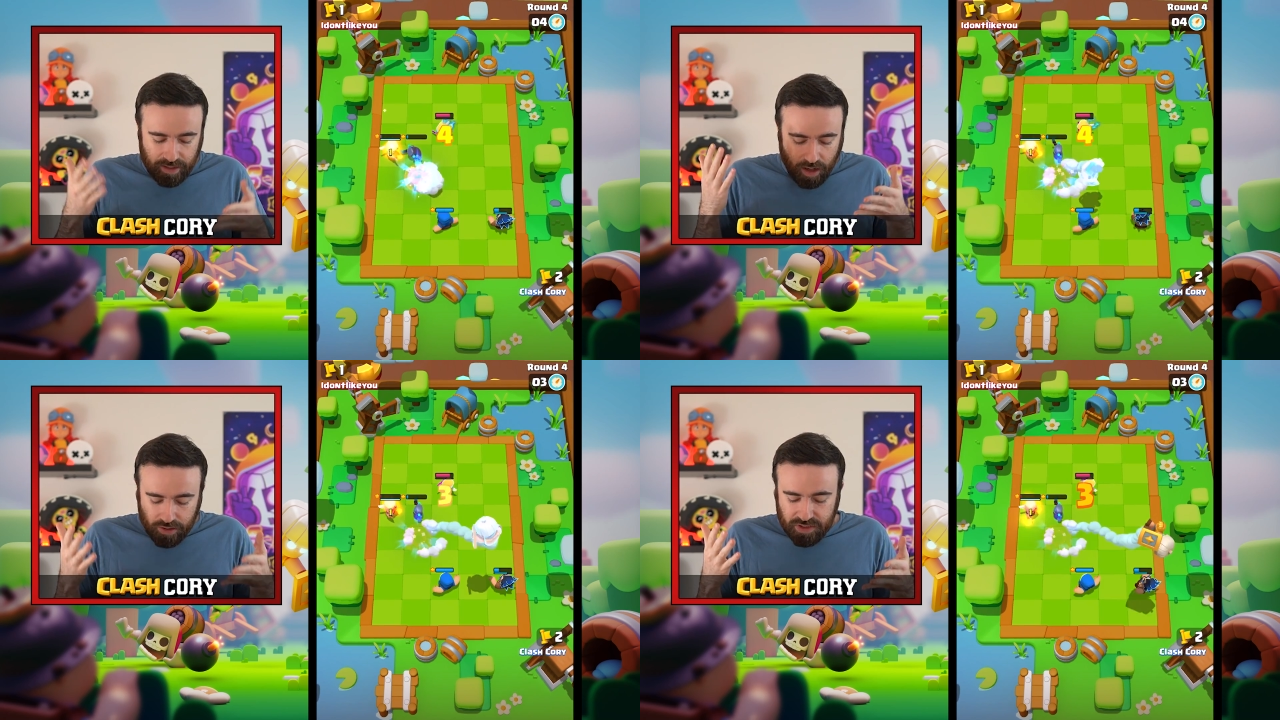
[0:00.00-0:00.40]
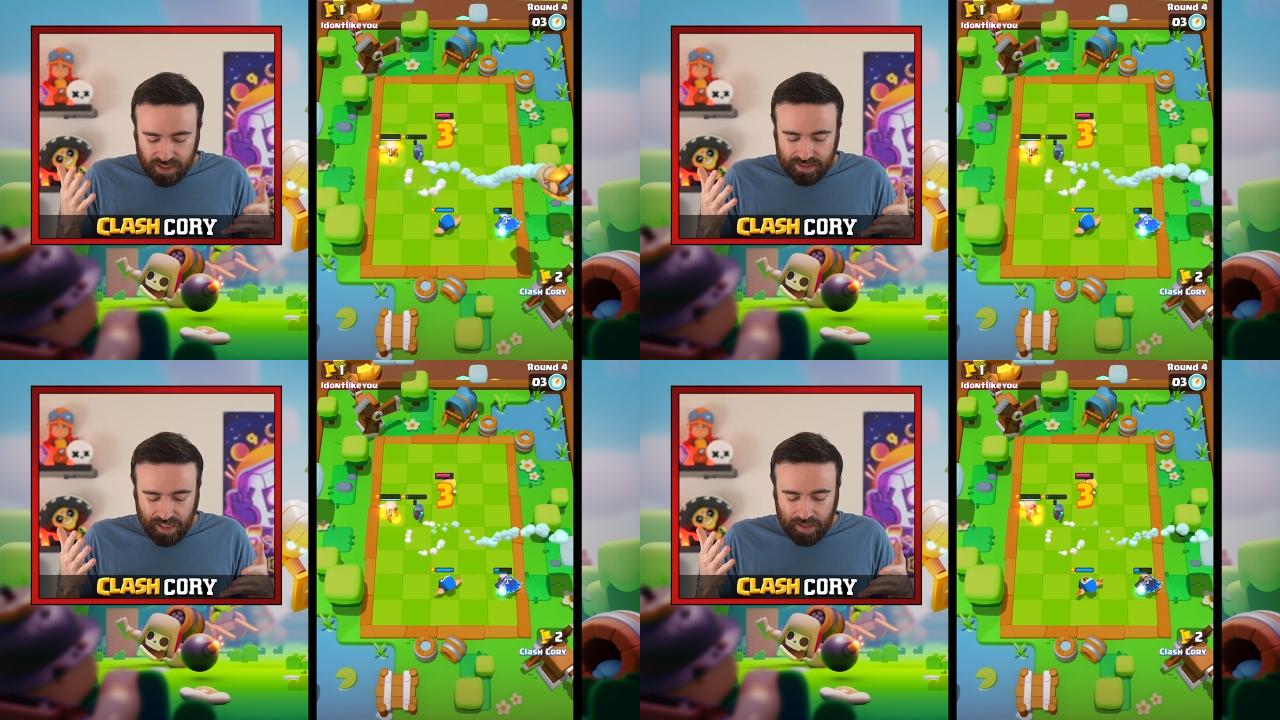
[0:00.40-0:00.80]
auto
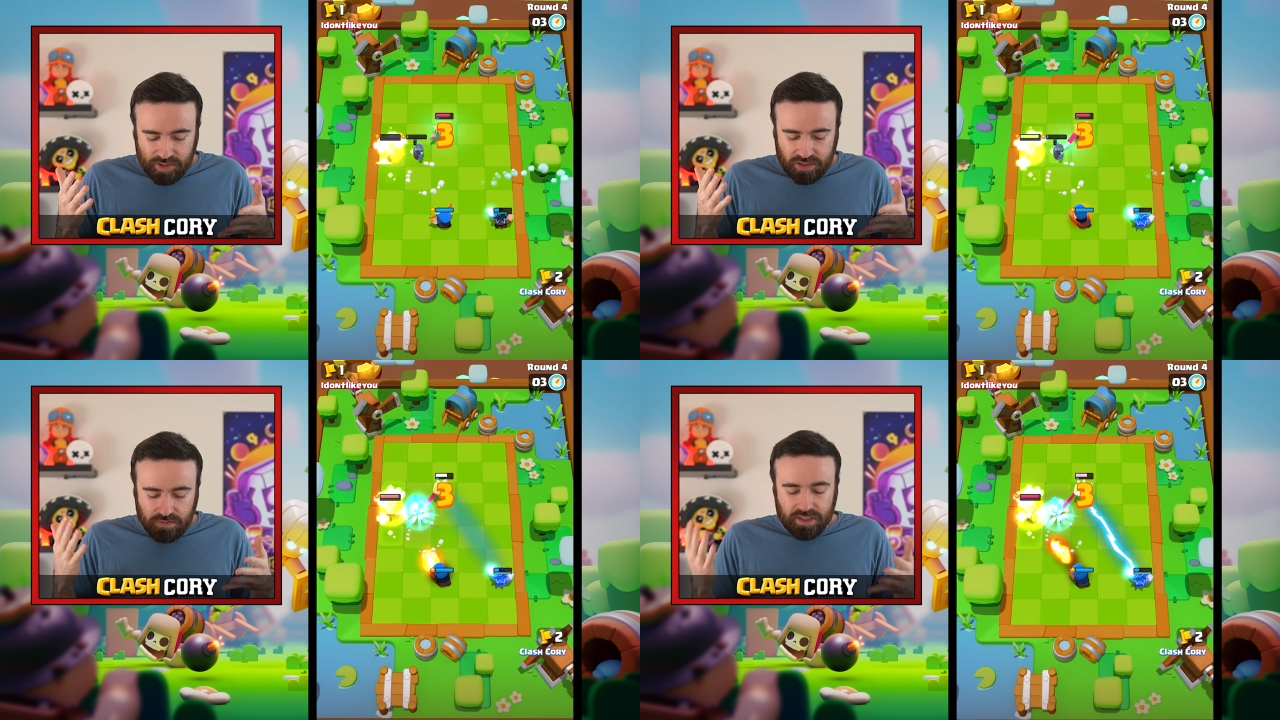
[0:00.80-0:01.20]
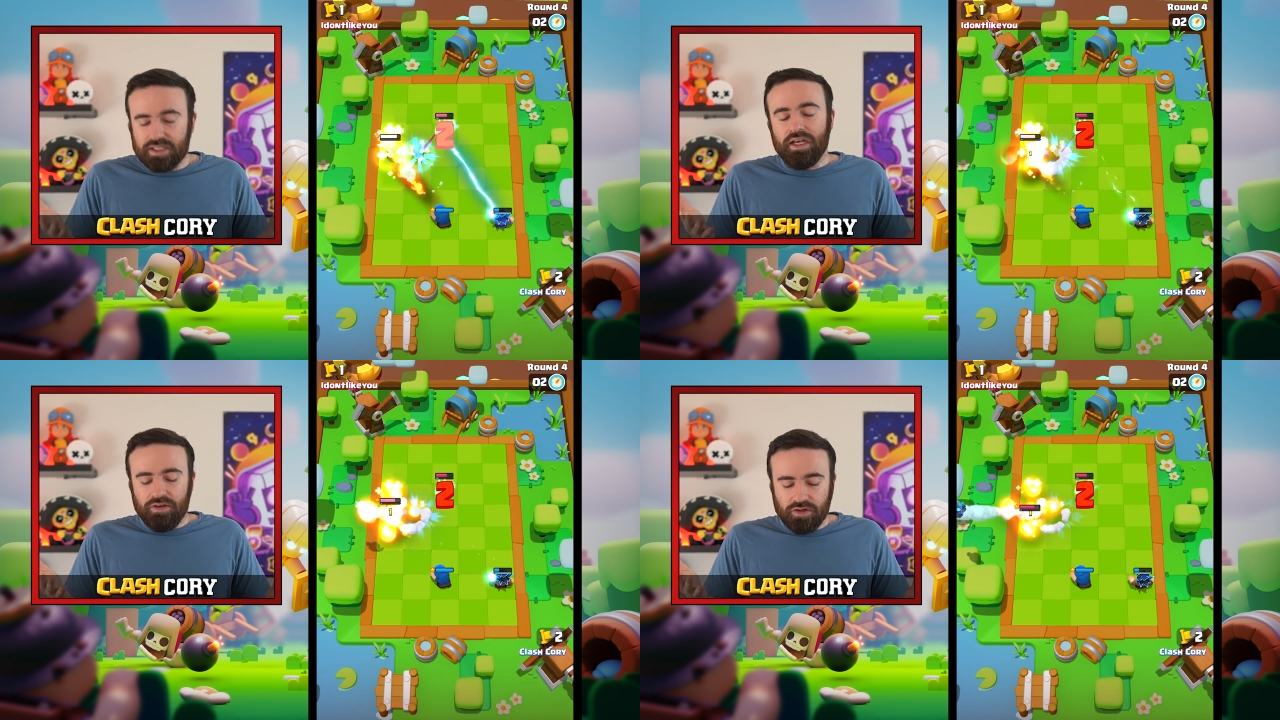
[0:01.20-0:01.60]
chess games, is you can
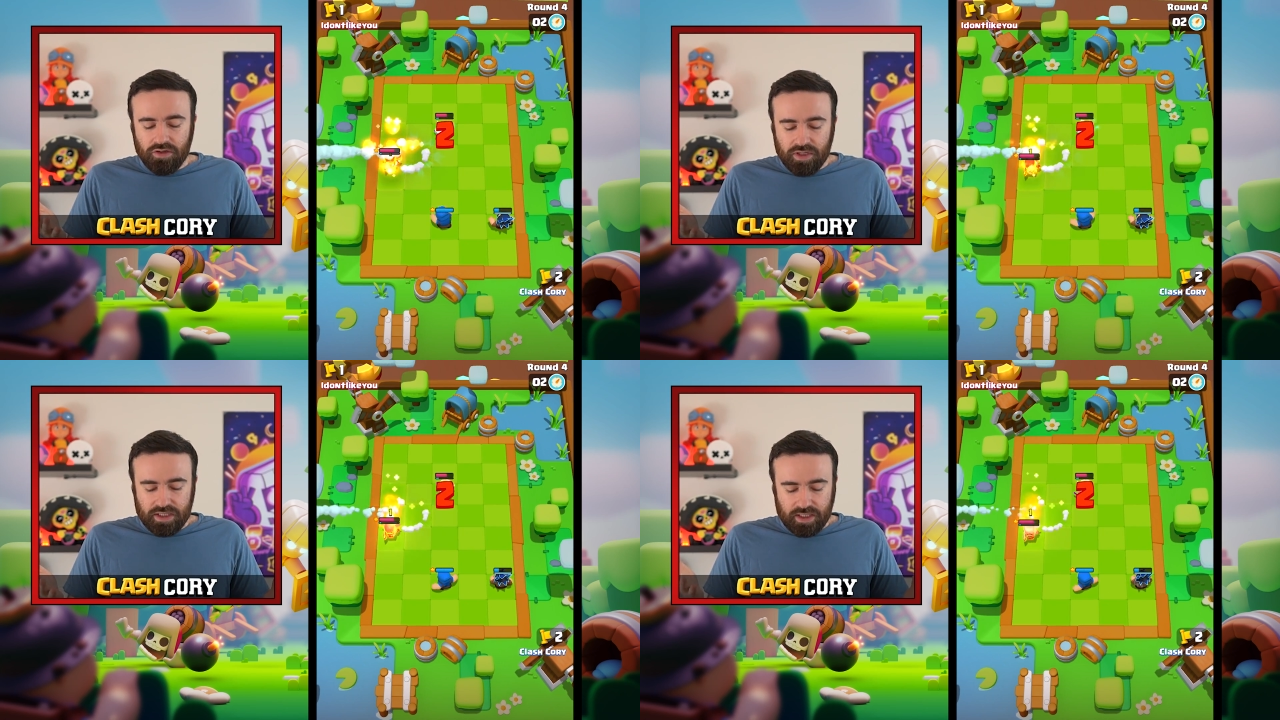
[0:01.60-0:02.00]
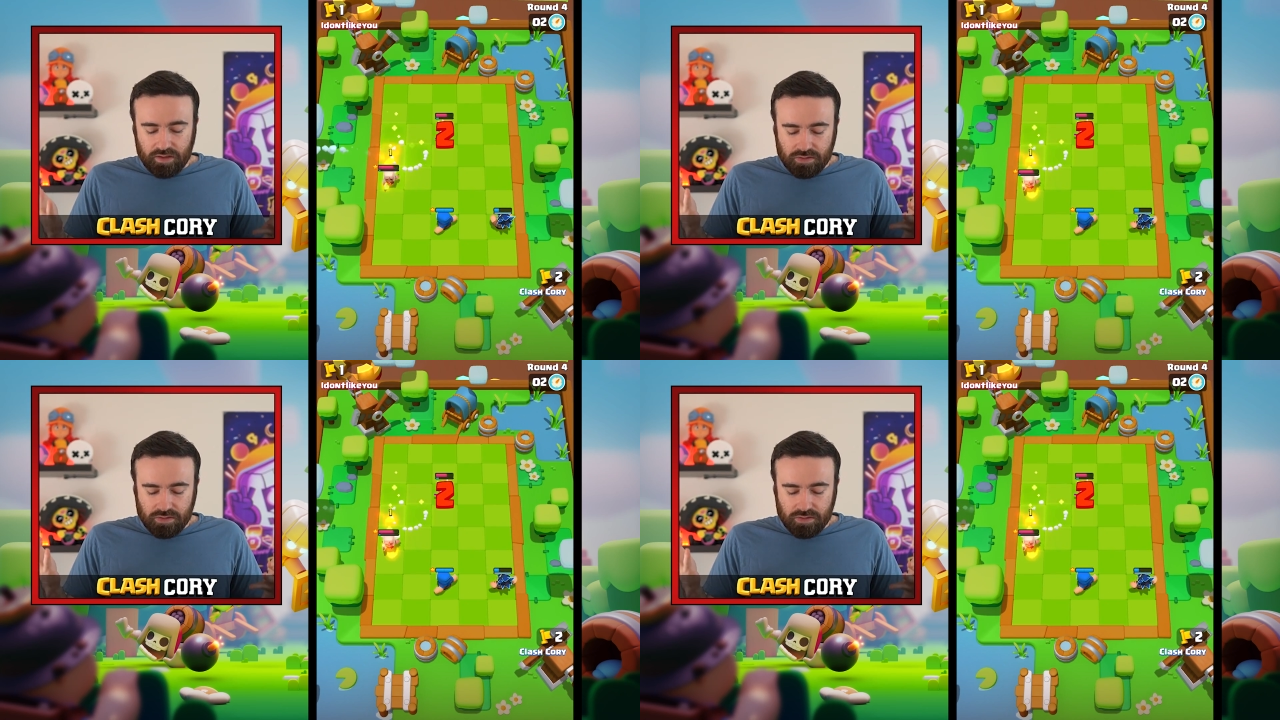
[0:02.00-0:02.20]
sell your units and you